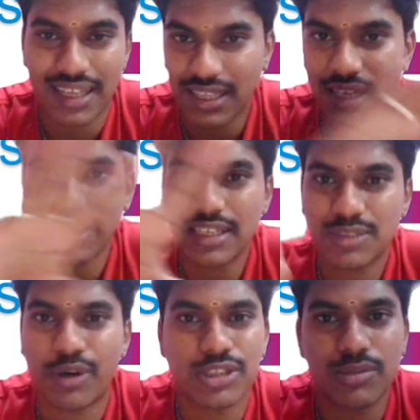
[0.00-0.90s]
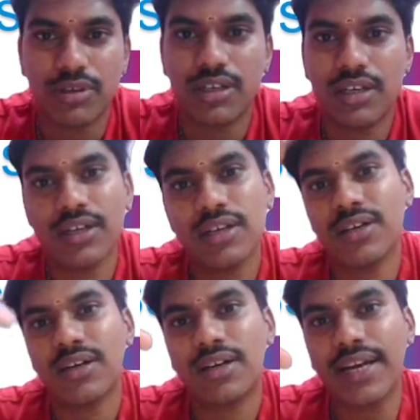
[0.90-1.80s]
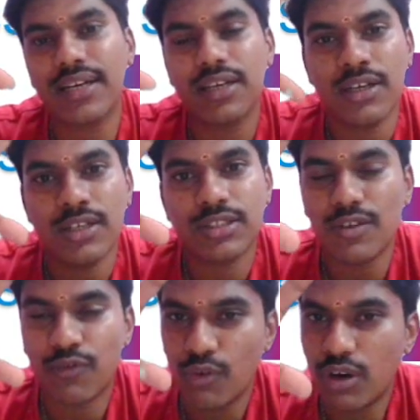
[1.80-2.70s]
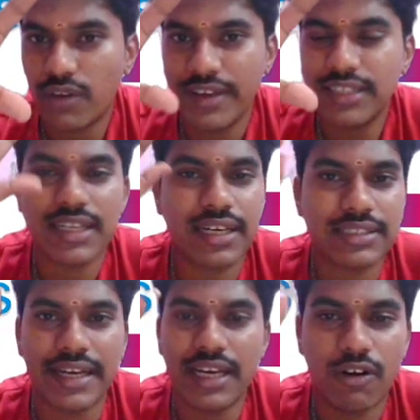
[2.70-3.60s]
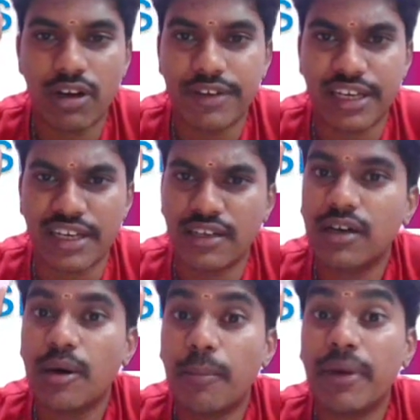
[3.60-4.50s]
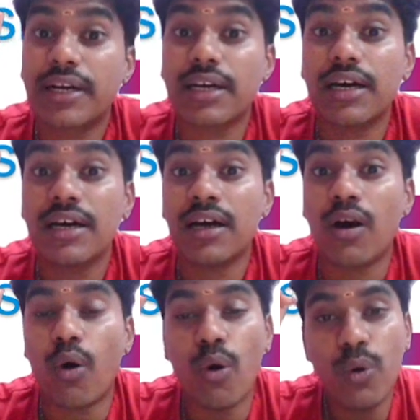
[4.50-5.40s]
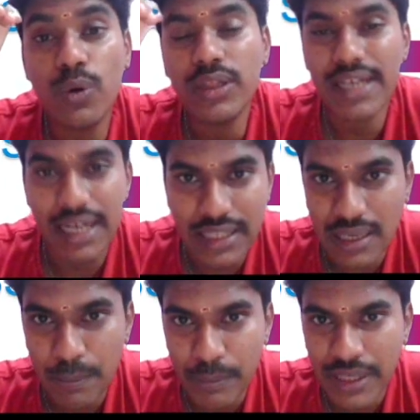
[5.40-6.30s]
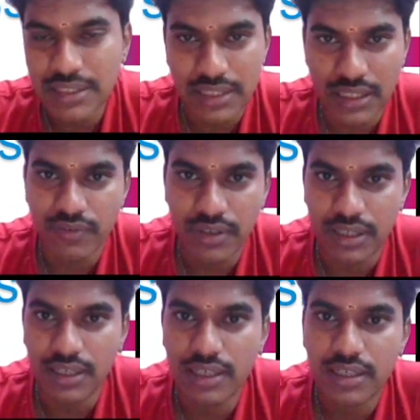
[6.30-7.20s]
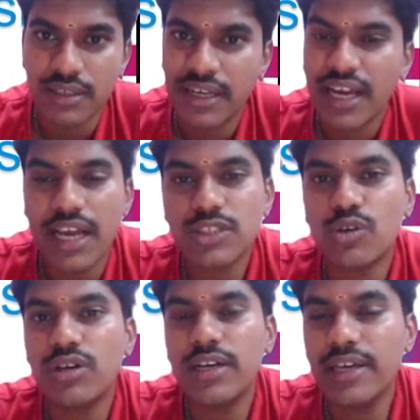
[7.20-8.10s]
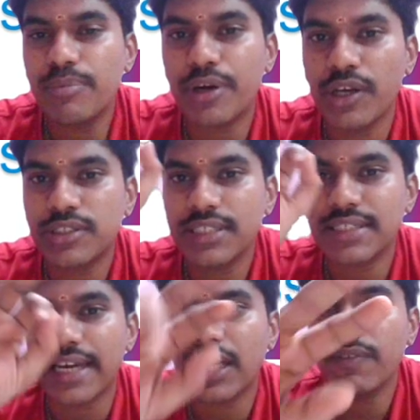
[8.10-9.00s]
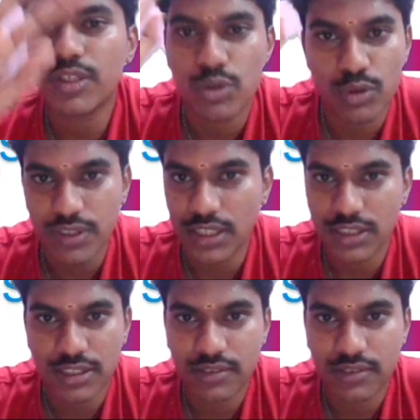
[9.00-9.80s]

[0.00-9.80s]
That is possible, right? So 4 wheels irukka cycle na unakku vikkiren. But all the other companies in the world is only producing cycle with 2 wheels.